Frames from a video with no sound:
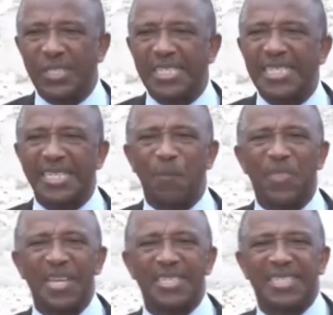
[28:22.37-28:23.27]
see
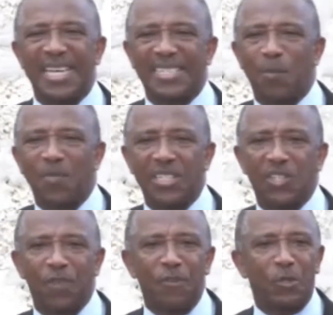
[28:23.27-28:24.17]
something, say something.
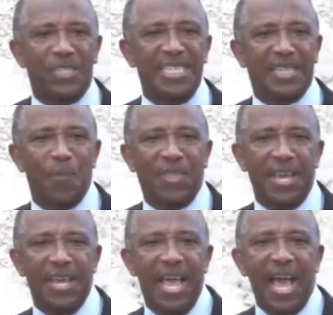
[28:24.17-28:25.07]
So if you see
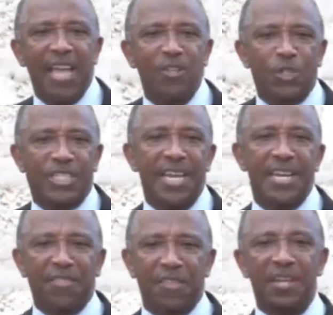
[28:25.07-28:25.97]
something and you say
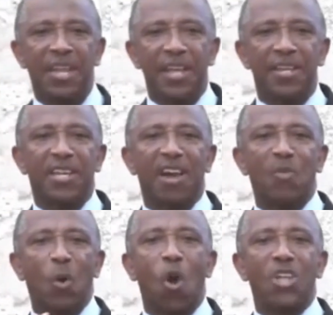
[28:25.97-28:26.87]
nothing, the
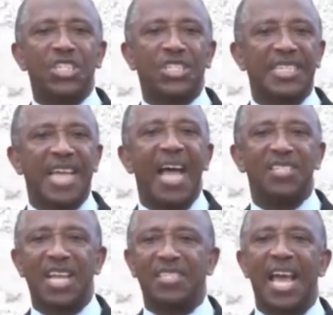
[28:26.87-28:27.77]
government washes its
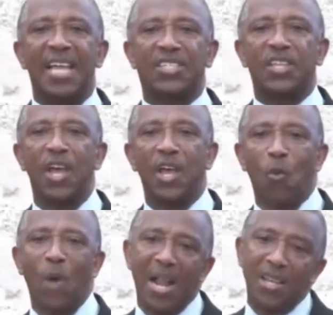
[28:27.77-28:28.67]
hands and says,
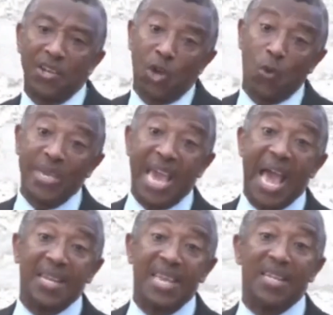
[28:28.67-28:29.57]
well, you know, we
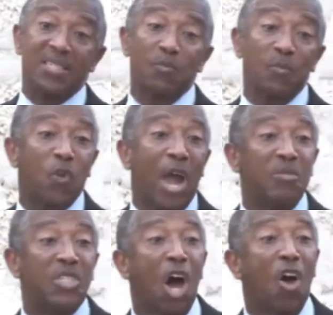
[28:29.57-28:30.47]
can't get
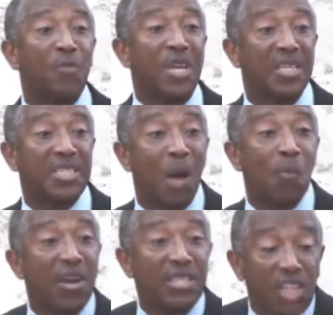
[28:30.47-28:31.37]
crime solved because
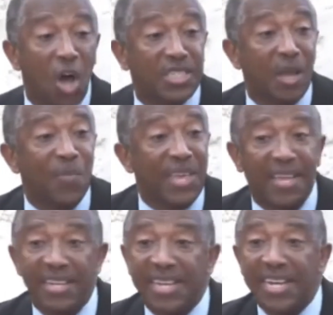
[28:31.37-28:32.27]
somebody saw something
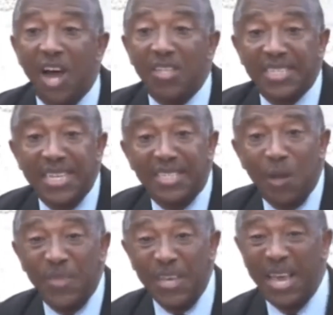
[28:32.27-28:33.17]
and they did not say
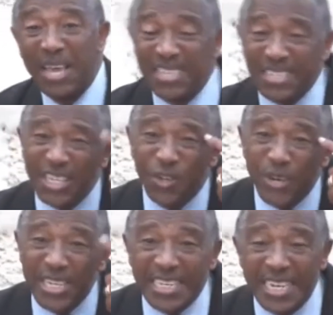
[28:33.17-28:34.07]
something. You see the
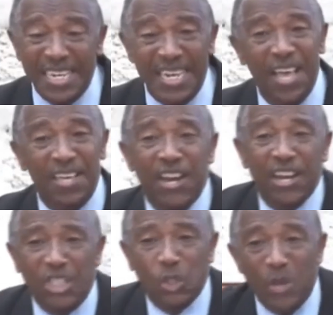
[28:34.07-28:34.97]
reasoning? You
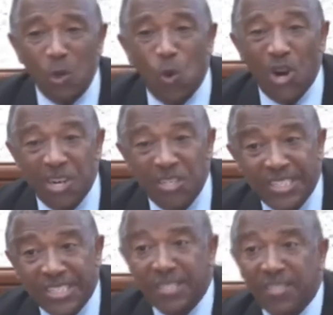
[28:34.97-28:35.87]
hear the sweet
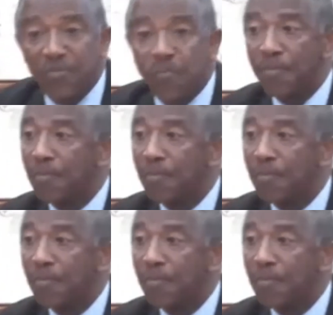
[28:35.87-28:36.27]
words?